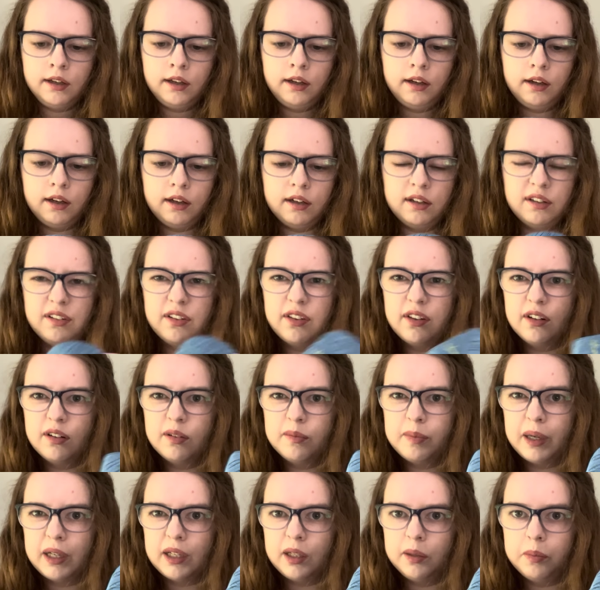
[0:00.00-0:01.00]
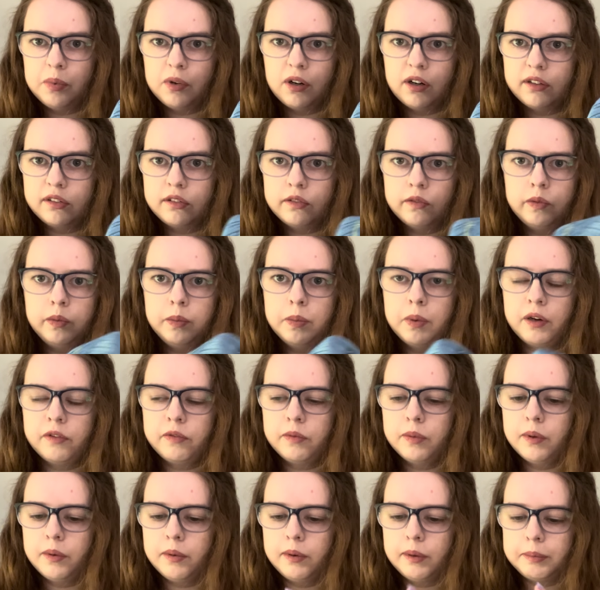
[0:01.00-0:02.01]
and they're not badly priced if you buy from
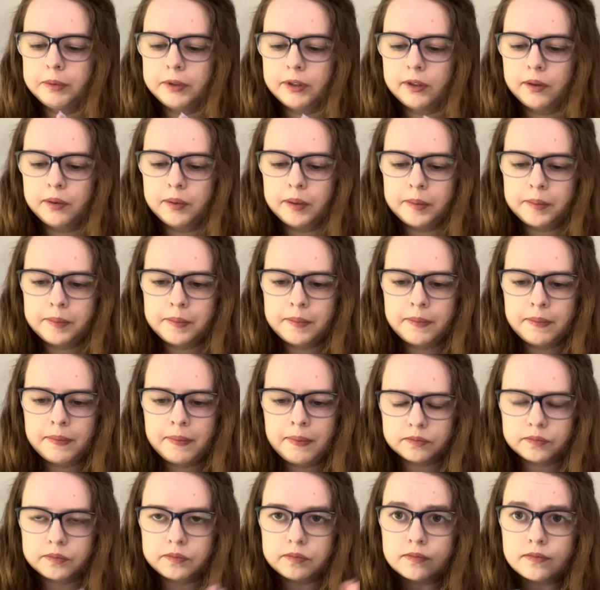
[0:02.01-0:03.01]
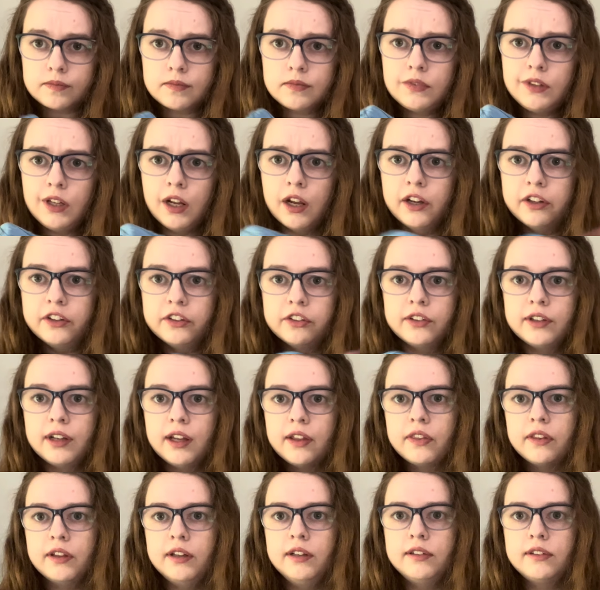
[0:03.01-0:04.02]
their website. I usually get
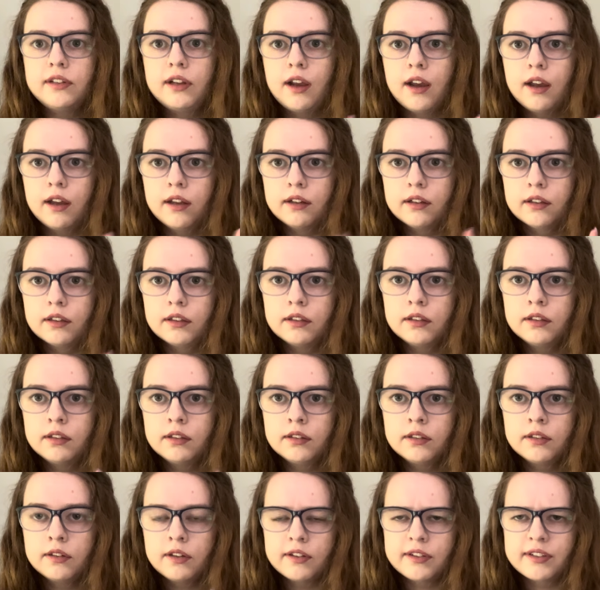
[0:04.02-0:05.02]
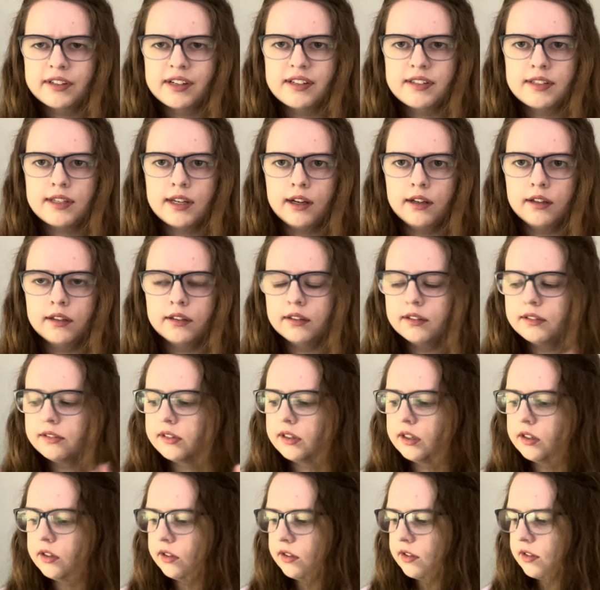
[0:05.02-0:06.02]
the size 10
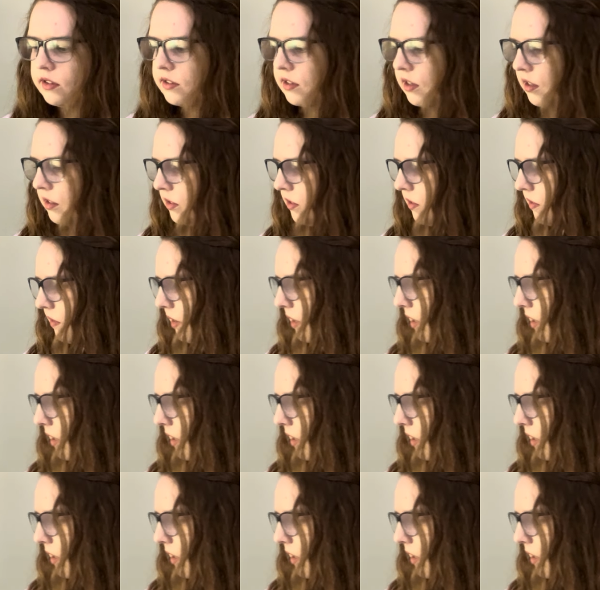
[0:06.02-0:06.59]
instead of the size 3.